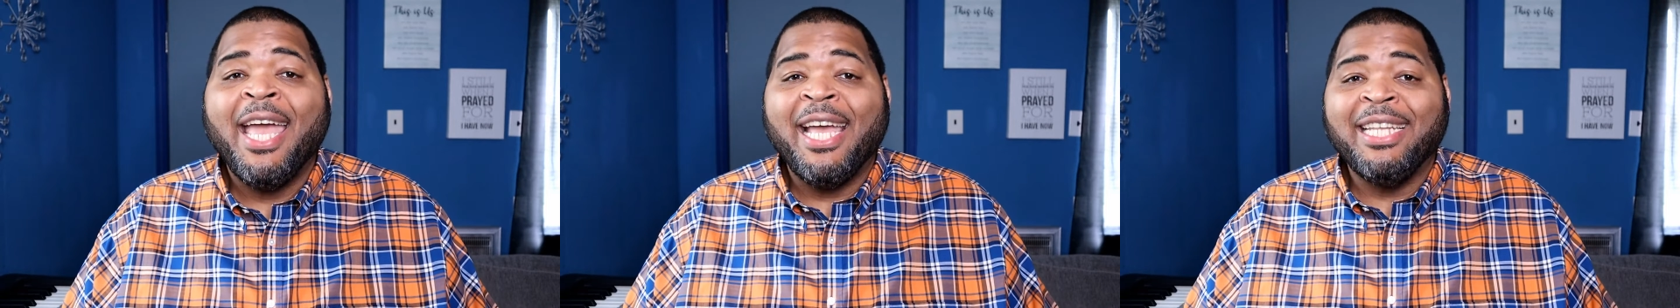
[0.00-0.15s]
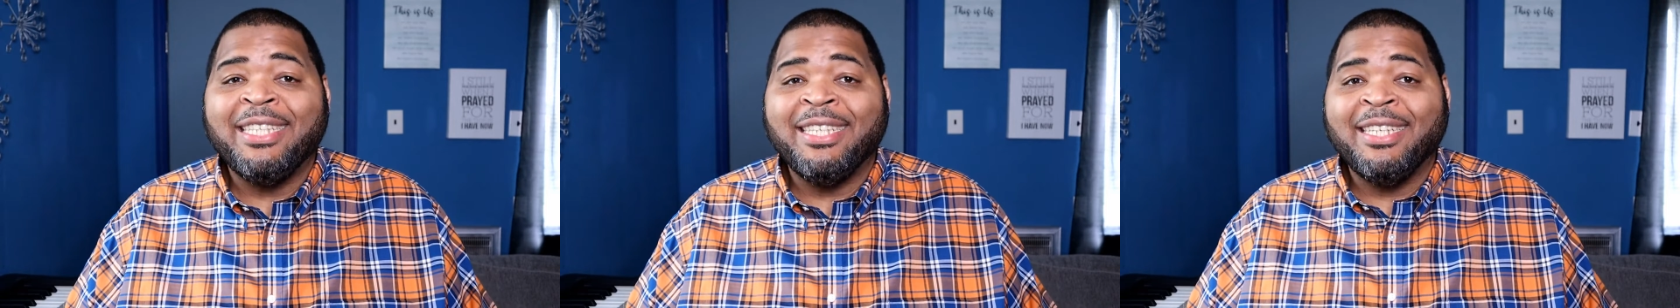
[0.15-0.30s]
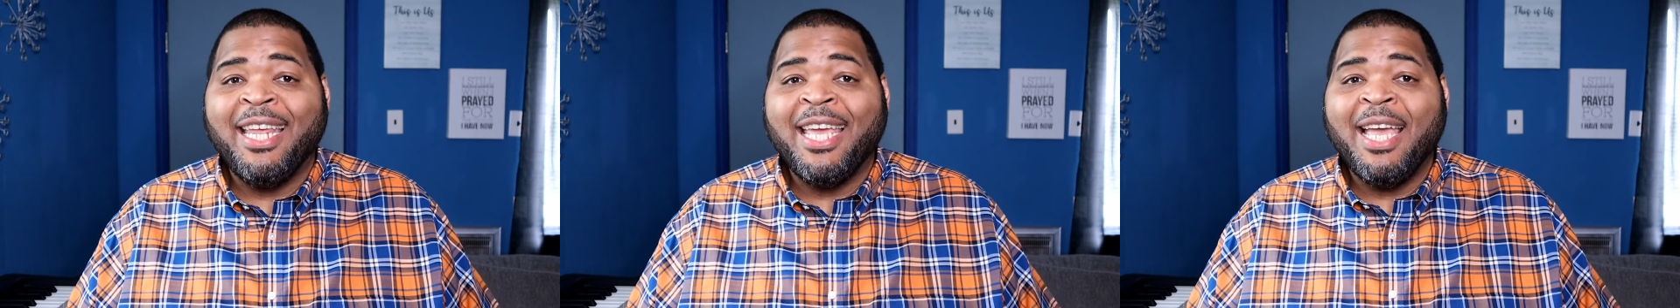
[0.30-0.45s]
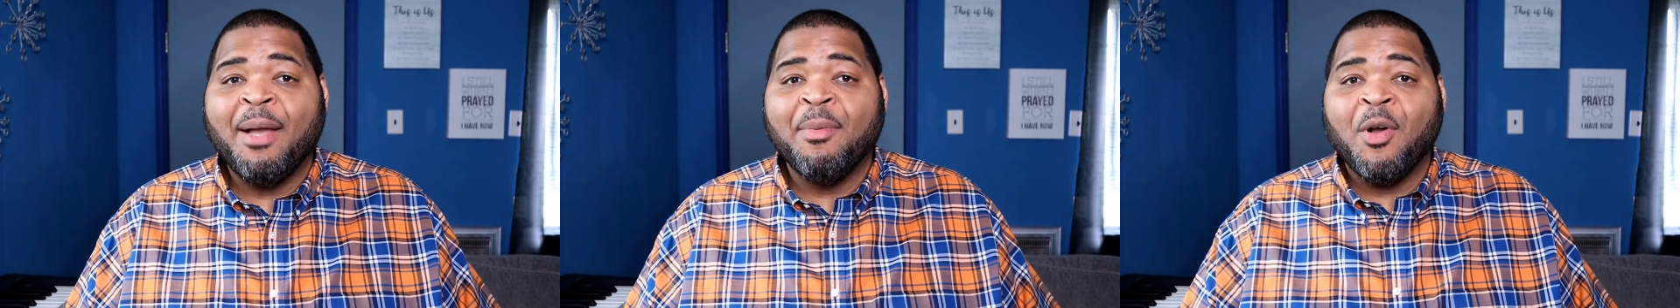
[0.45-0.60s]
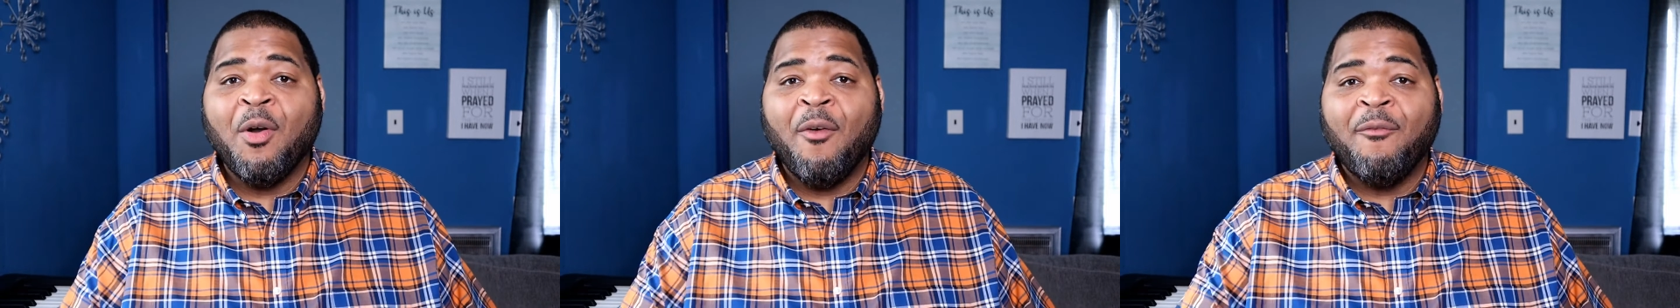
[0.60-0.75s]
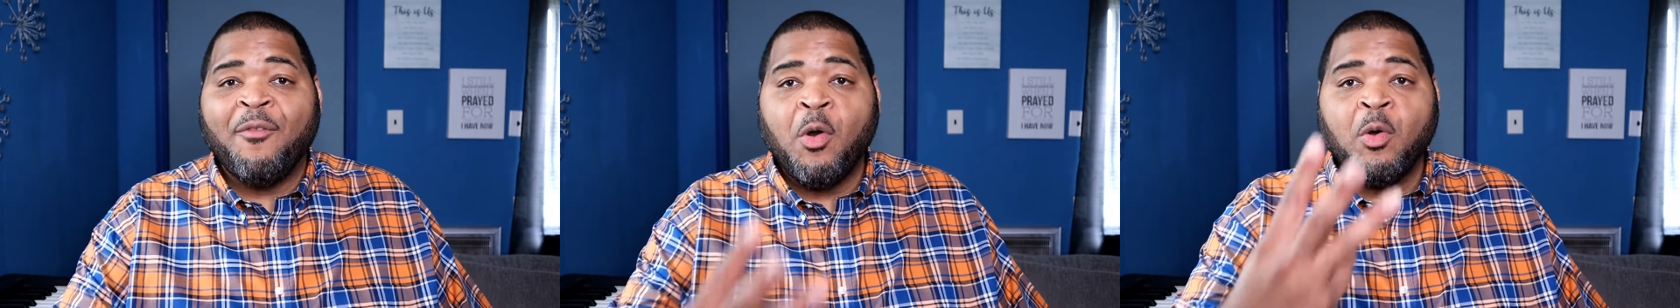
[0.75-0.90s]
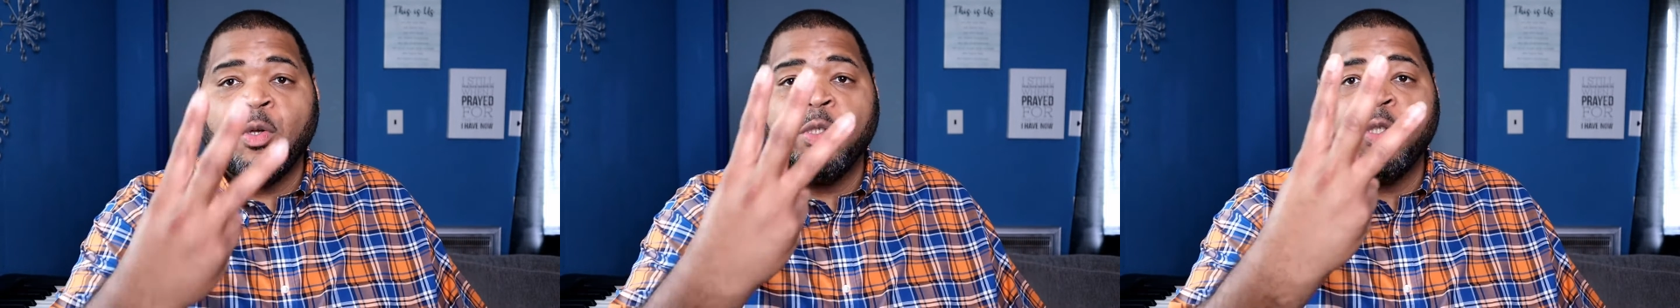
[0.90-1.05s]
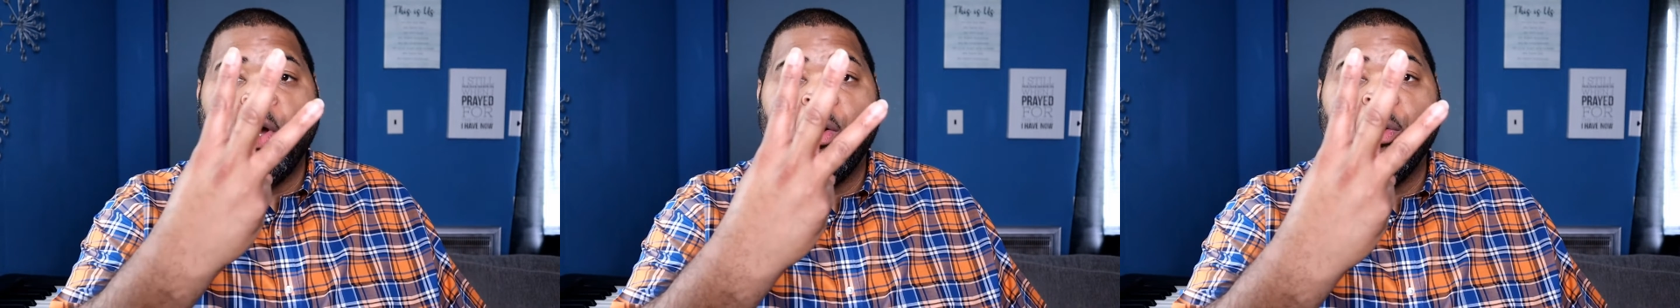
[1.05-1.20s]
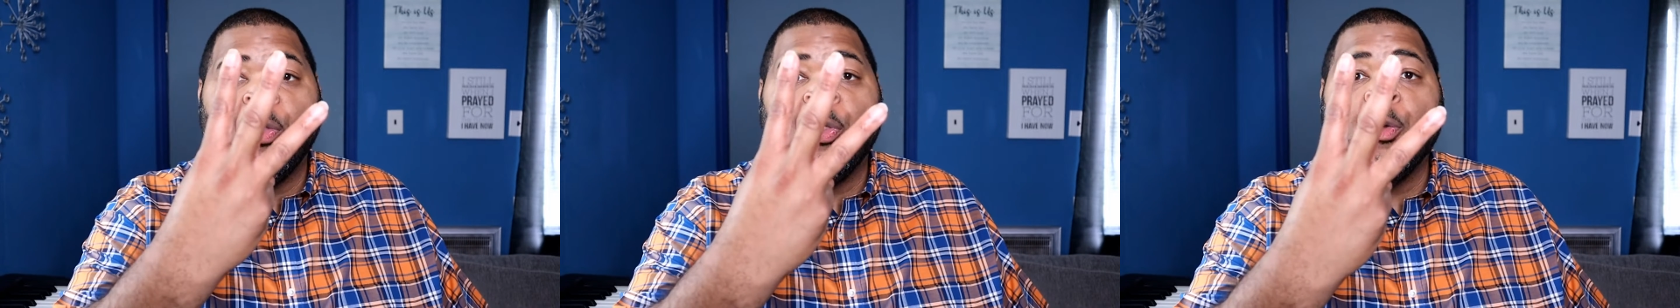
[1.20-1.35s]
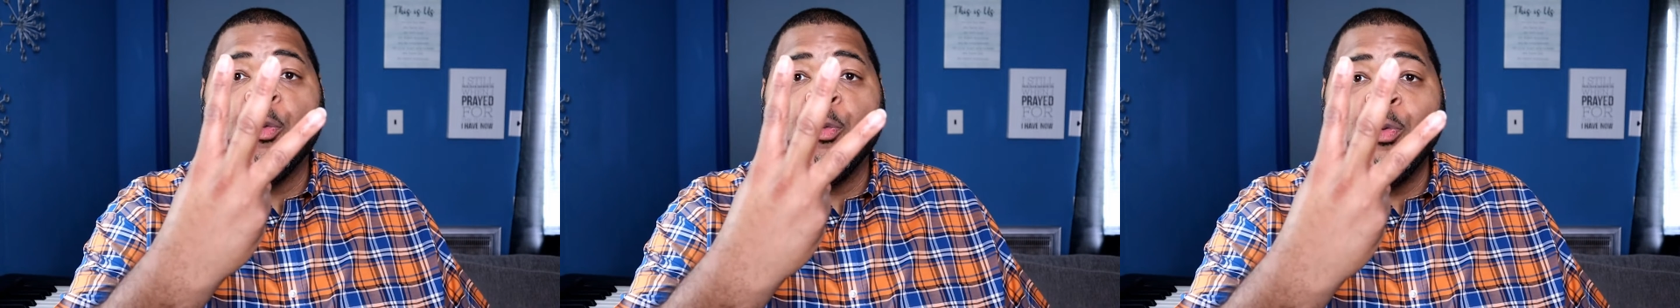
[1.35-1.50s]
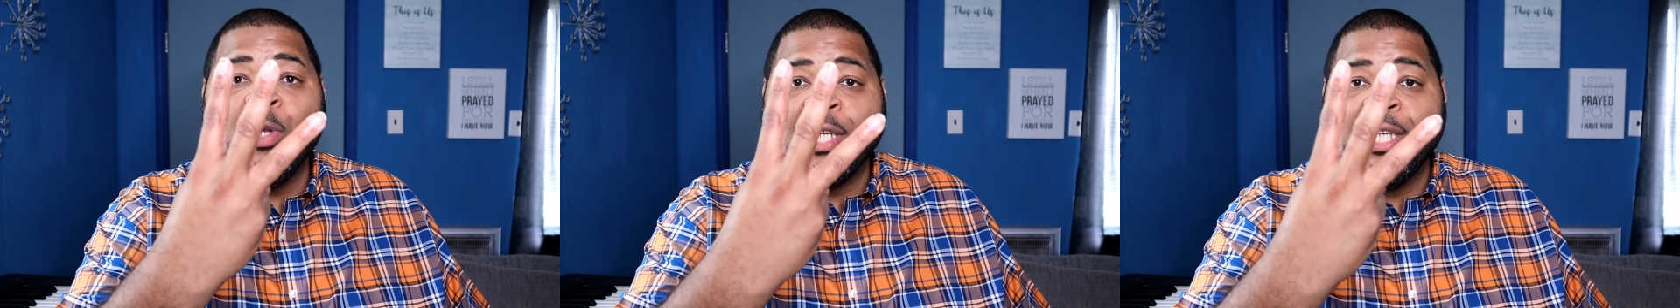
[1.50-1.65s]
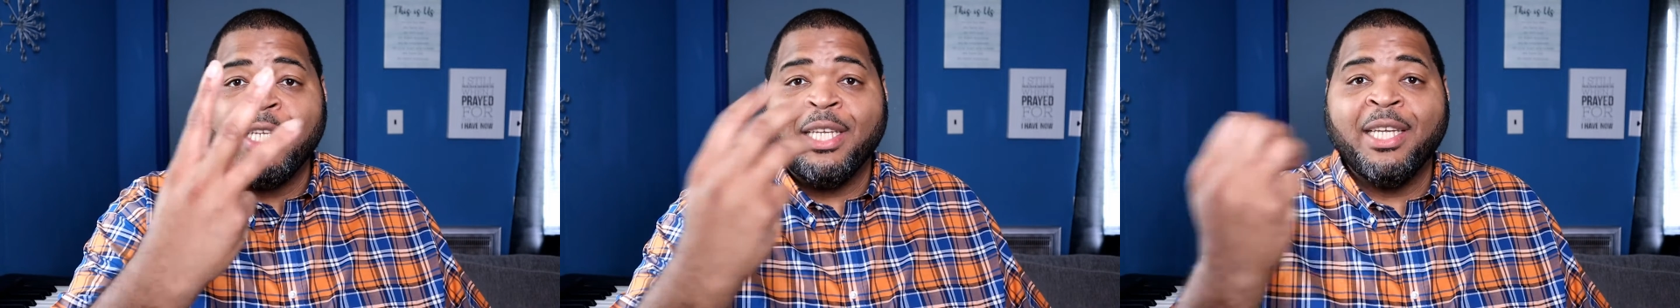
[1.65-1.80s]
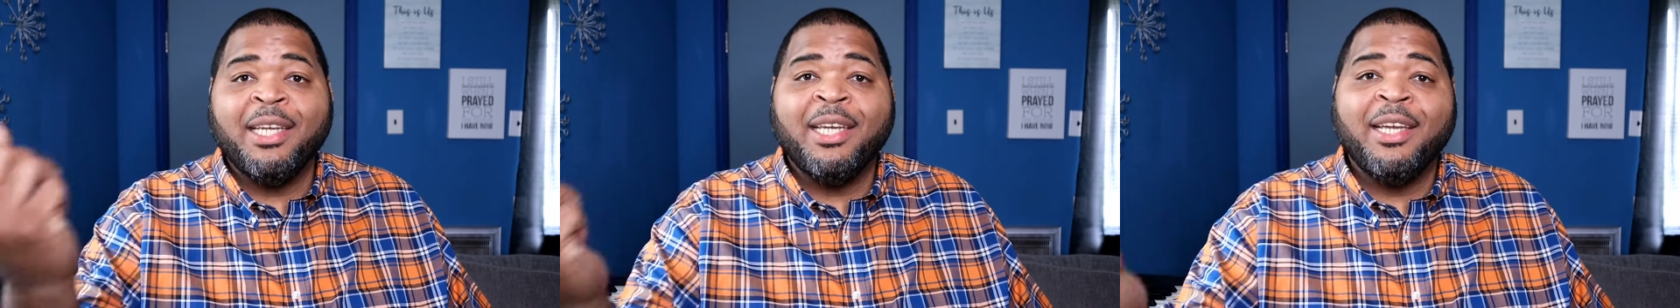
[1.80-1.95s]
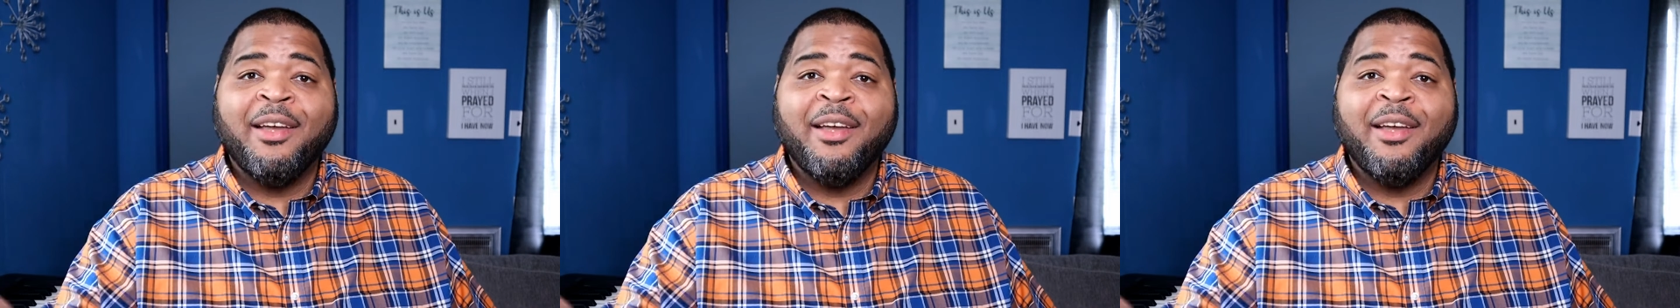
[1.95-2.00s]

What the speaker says: And today I'm going to focus on 3